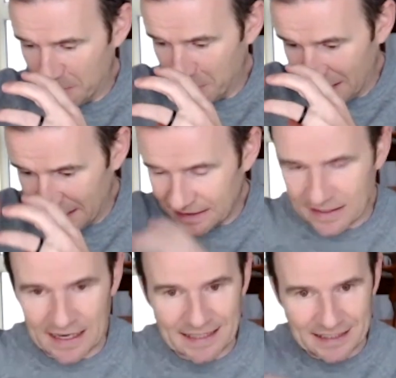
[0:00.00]

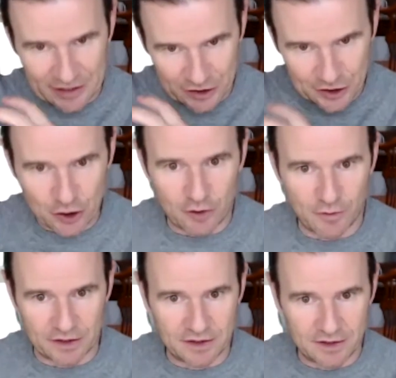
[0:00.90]
intellect is a
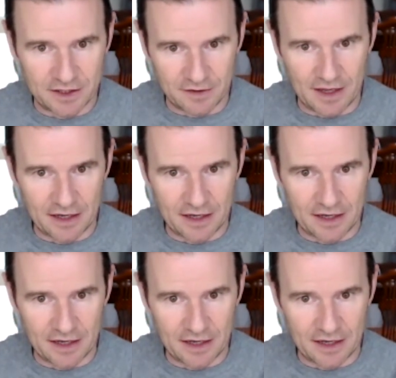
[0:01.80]
servant to that.